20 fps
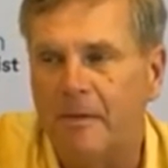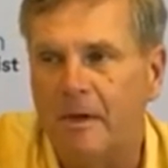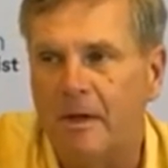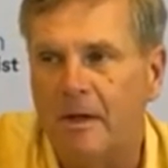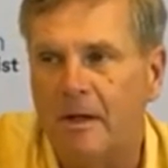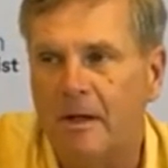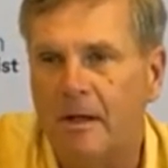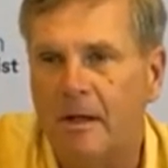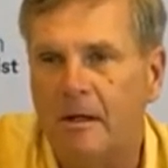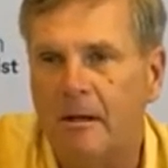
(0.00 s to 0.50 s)

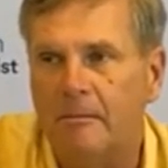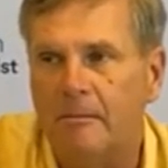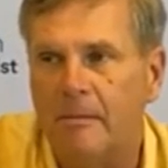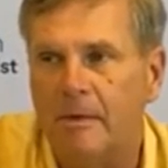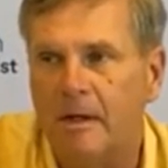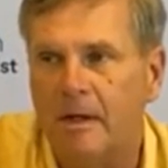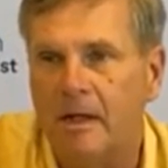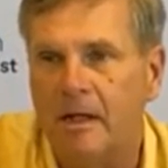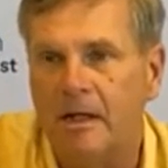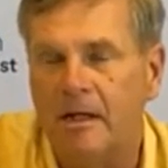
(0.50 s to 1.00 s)

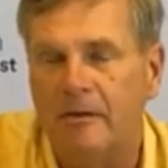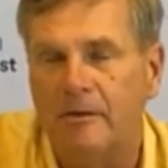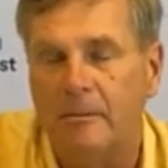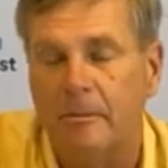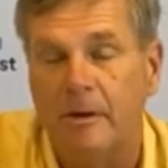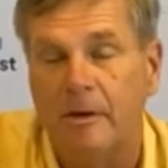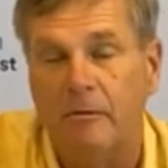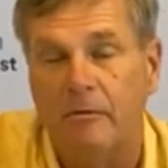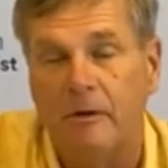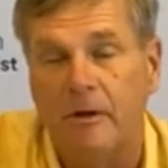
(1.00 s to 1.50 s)
and has
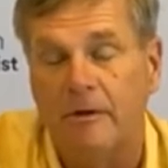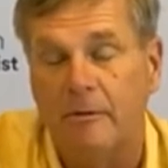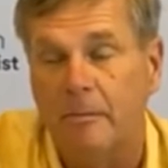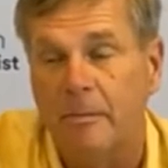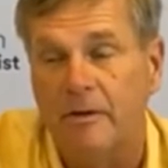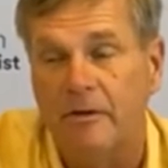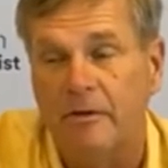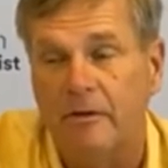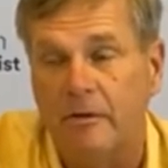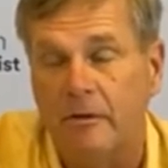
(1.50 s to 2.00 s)
been what's
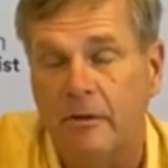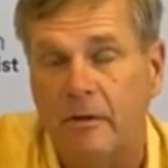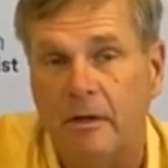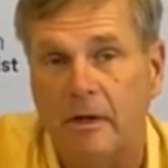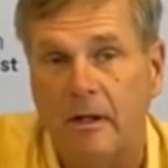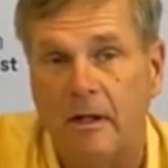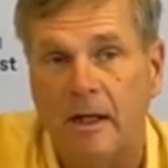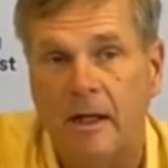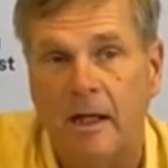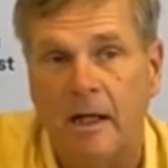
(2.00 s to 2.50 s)
been
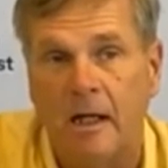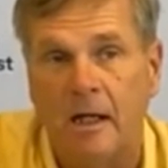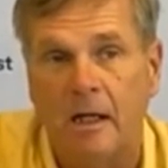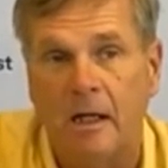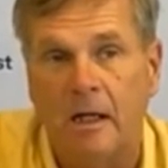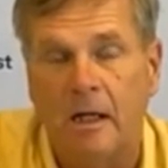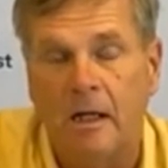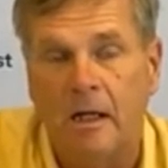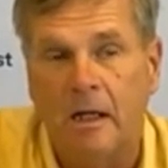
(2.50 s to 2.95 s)
circulating